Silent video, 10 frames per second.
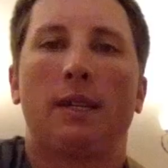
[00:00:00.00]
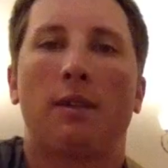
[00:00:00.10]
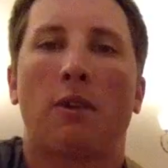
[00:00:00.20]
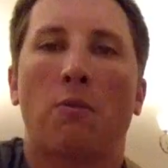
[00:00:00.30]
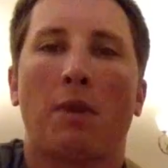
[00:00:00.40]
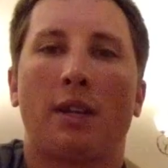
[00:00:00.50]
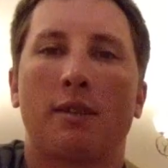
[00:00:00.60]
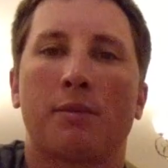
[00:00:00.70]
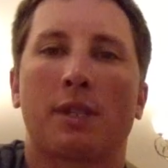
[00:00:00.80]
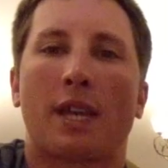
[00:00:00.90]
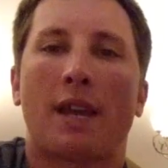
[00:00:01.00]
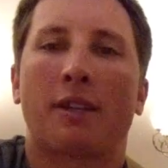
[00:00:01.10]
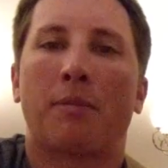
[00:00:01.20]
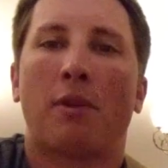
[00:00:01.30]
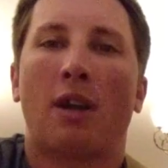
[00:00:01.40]
Hello, my name is
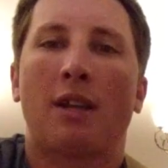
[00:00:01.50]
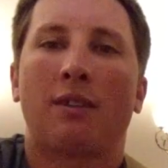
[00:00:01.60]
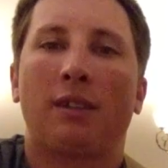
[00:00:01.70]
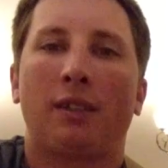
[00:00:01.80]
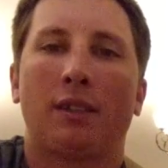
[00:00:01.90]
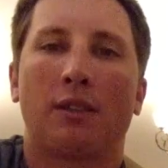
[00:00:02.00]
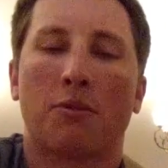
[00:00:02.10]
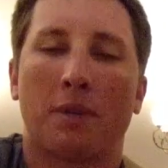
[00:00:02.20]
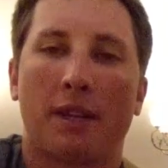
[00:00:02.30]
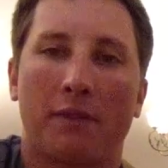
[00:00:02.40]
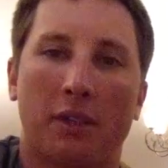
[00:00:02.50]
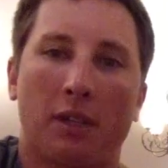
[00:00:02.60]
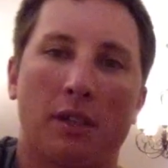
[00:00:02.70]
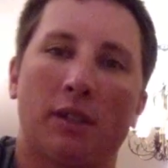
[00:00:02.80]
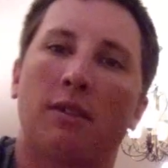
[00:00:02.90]
Cagney Bradley. I'm going to be giving
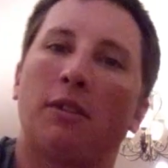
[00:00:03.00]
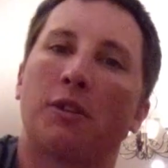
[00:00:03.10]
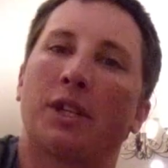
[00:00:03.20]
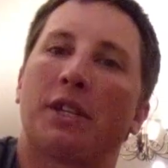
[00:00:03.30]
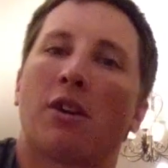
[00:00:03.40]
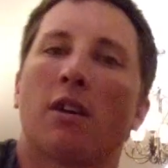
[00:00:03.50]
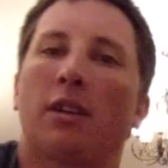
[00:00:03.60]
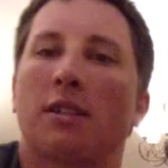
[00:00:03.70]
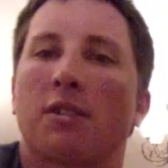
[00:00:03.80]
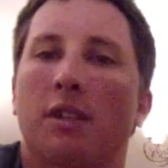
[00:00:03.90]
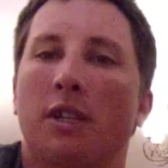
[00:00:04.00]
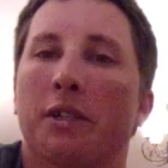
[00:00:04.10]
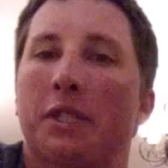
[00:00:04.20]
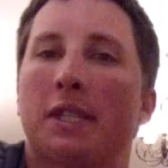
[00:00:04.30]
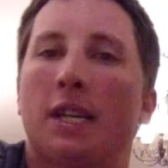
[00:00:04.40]
a little guitar lesson
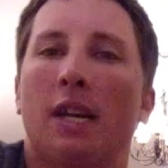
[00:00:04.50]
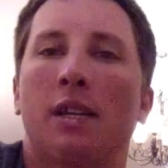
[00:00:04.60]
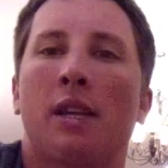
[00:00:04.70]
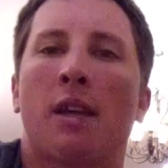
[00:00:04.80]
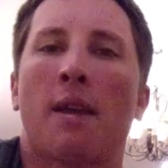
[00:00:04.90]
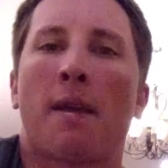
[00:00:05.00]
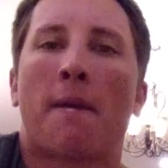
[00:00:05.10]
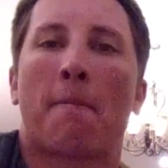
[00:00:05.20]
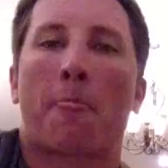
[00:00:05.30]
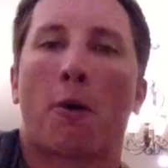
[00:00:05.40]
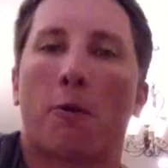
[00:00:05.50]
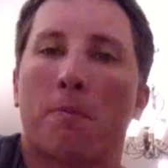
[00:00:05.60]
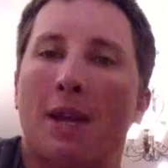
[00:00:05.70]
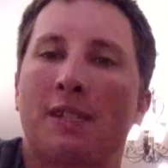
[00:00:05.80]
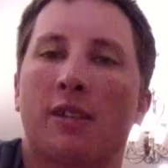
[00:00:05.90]
here today on
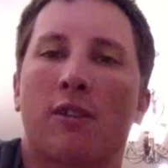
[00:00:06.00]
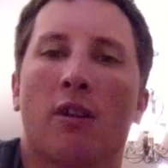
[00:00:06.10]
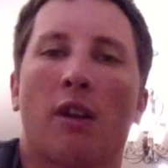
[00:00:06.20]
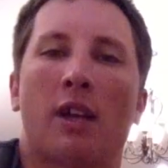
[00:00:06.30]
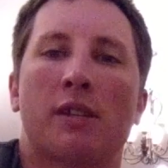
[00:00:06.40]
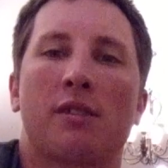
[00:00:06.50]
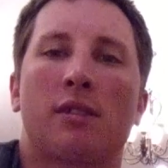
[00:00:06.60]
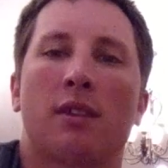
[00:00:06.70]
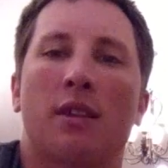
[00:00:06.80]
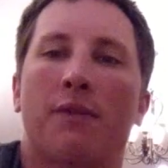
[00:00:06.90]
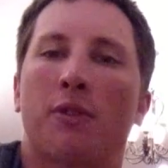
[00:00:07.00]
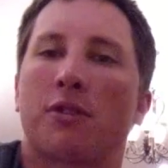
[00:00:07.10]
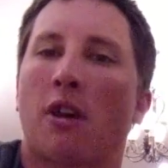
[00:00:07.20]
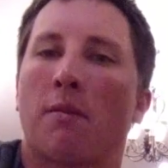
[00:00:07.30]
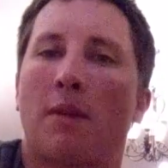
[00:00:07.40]
Amazing Grace. And if you
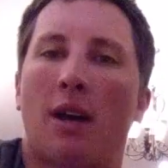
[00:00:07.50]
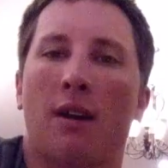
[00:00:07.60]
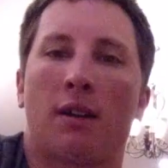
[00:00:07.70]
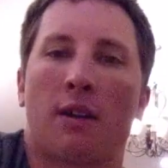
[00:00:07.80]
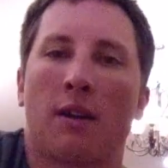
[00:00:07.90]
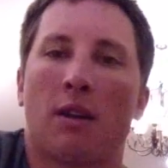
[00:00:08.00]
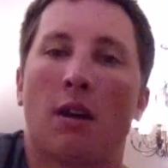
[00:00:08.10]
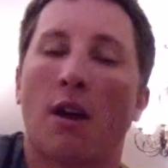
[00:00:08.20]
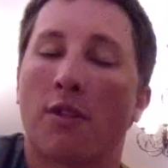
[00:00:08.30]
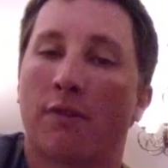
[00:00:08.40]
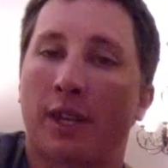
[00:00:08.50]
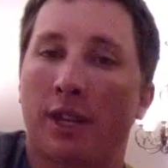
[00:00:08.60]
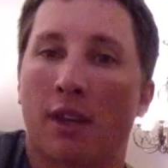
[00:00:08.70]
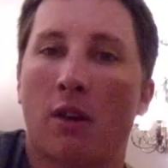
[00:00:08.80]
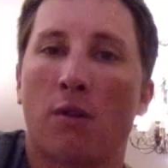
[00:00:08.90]
saw my other
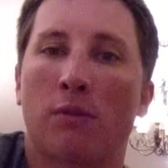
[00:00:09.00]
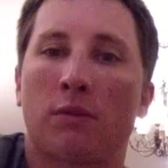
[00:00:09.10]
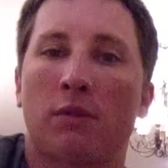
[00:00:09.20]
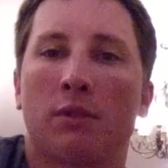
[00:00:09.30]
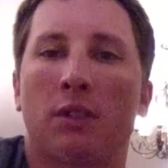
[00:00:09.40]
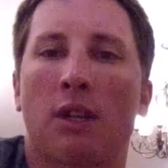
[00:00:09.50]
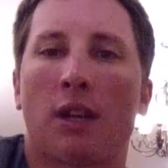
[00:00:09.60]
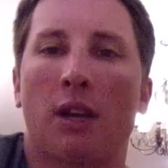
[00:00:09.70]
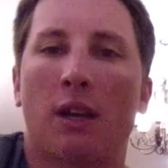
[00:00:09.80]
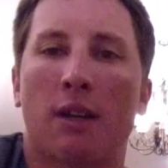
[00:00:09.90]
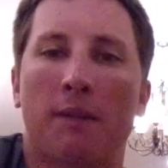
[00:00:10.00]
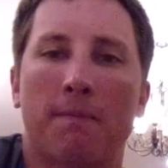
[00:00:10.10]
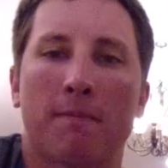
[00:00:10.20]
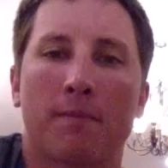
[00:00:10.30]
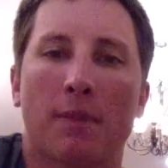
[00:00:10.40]
video,
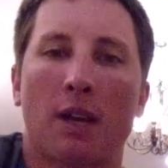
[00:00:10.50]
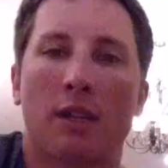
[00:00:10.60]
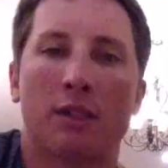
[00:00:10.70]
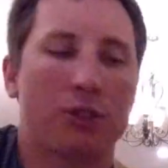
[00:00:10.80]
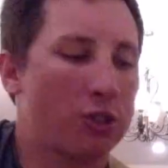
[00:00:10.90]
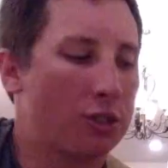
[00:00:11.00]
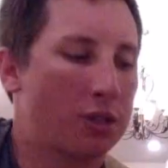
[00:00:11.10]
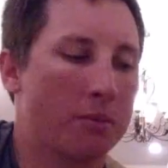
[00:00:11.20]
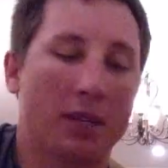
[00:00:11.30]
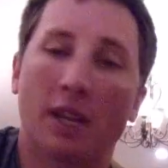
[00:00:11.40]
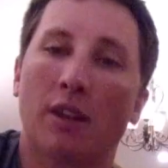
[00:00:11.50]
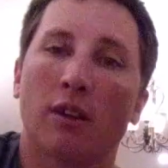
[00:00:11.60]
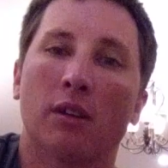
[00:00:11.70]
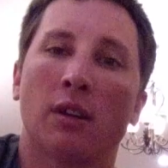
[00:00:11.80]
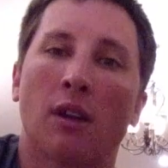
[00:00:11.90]
it's just a
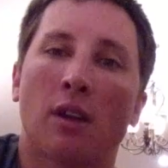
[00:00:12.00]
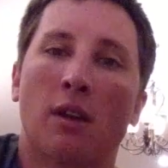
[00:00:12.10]
beginner